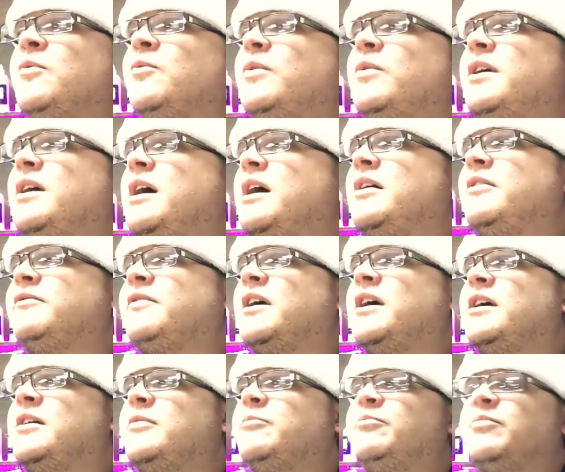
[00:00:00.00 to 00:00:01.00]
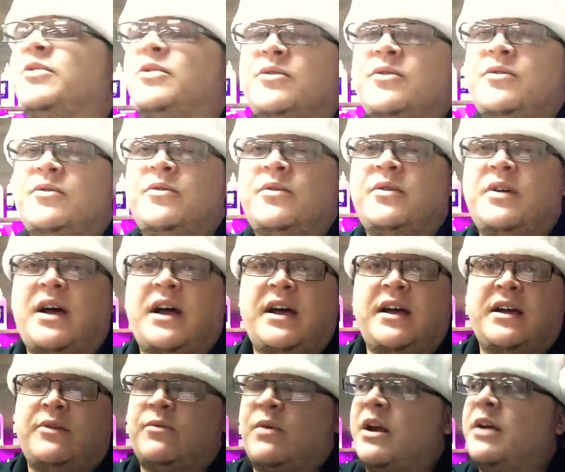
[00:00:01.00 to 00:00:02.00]
We have a blue,
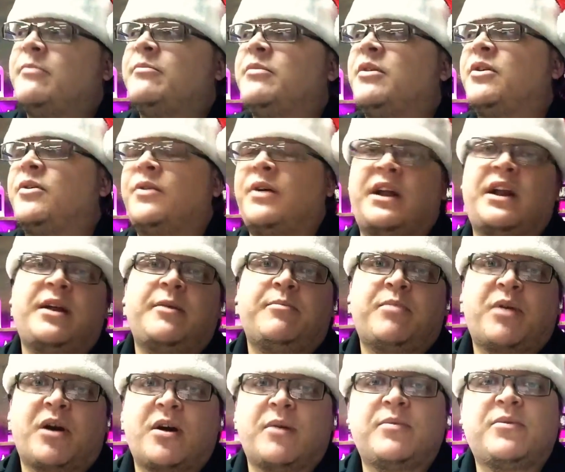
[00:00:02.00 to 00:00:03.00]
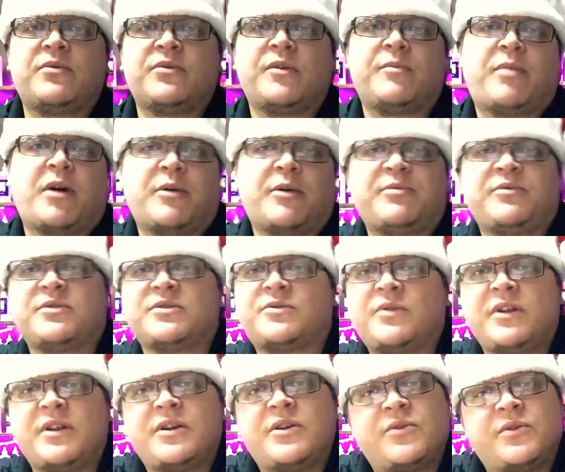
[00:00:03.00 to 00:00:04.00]
a rainbow, and a purple. The purple is
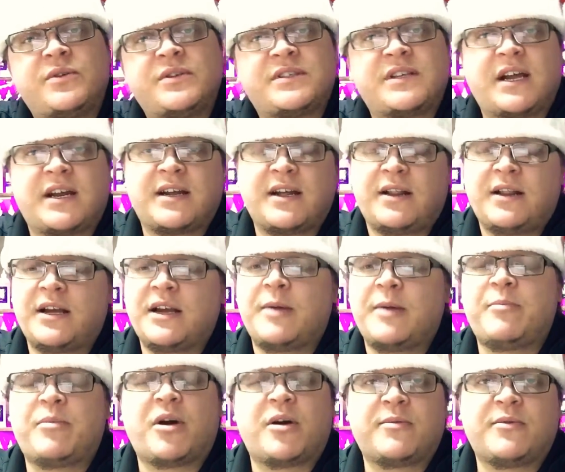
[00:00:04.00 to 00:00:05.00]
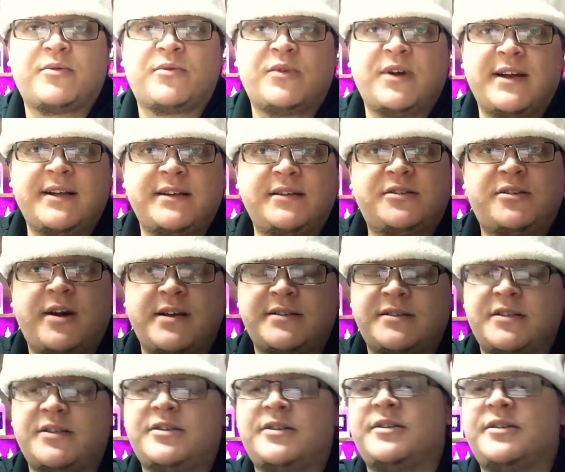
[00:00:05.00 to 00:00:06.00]
really cool. It's kind of got like a purple-red
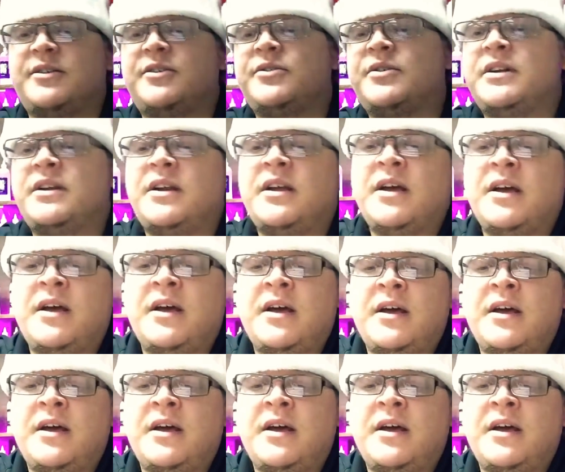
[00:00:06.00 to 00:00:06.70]
transition to it.